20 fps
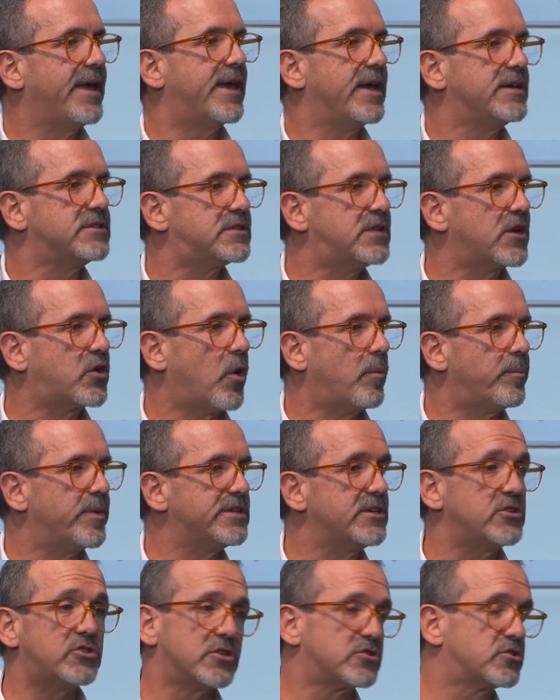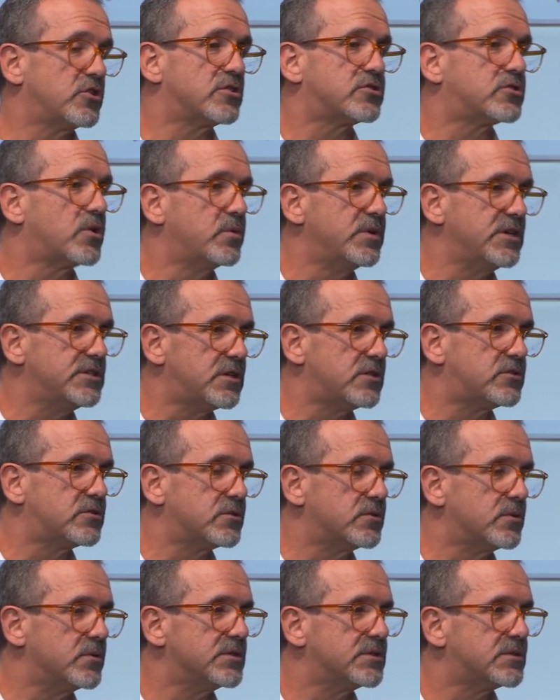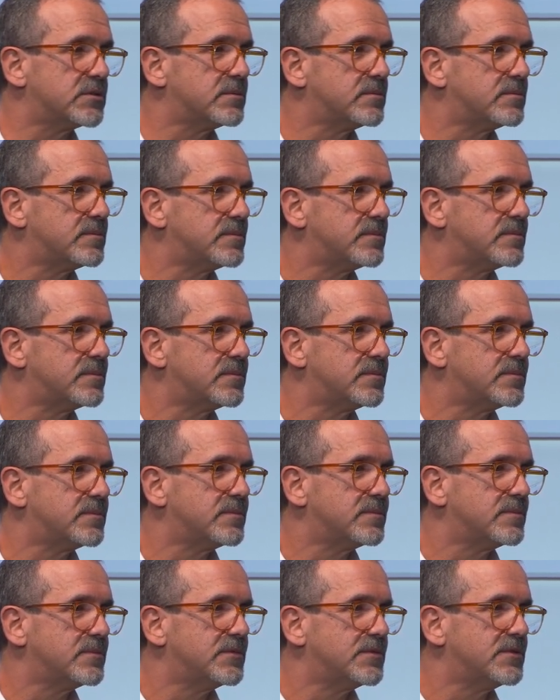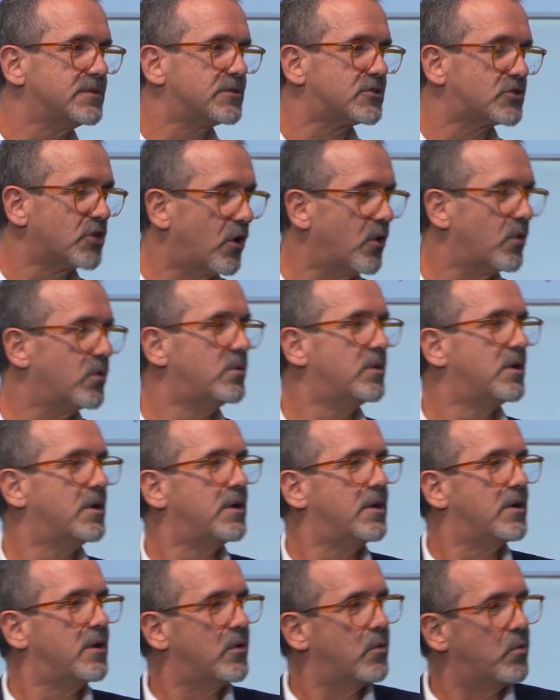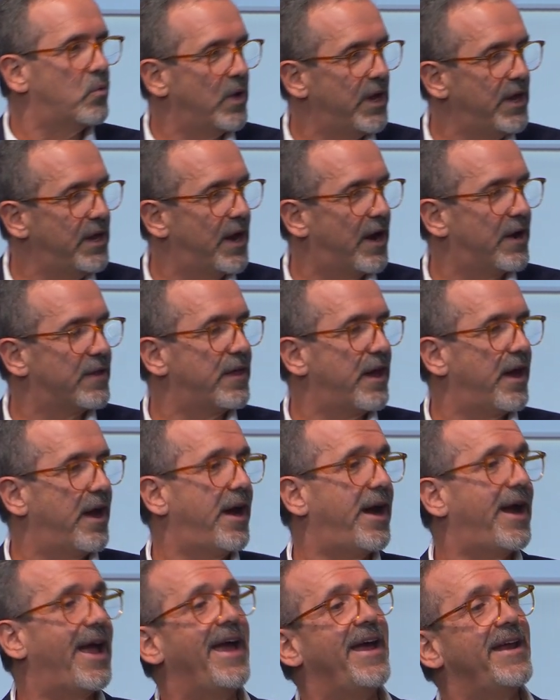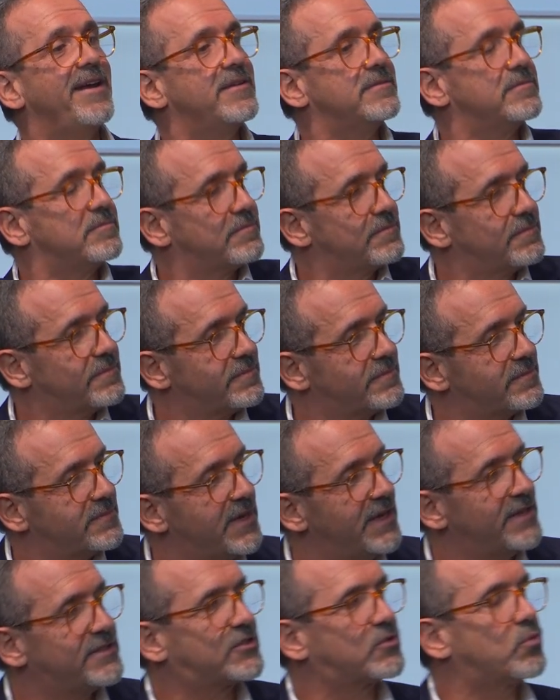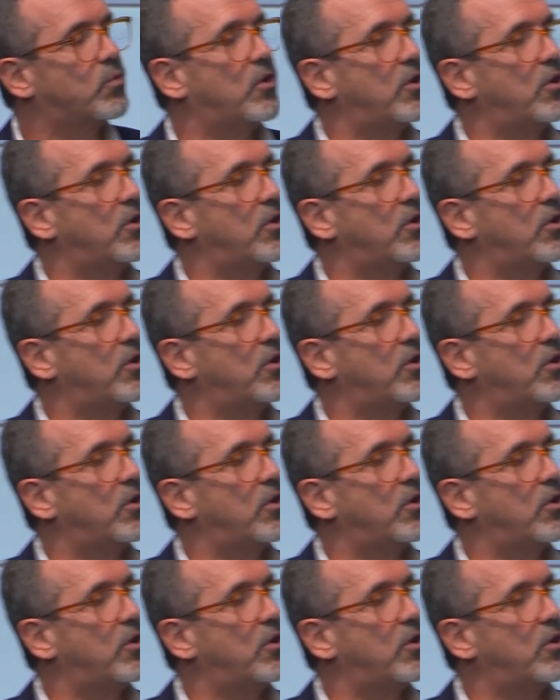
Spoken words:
against the competition. It's not so easy to do it. So we are there, and it's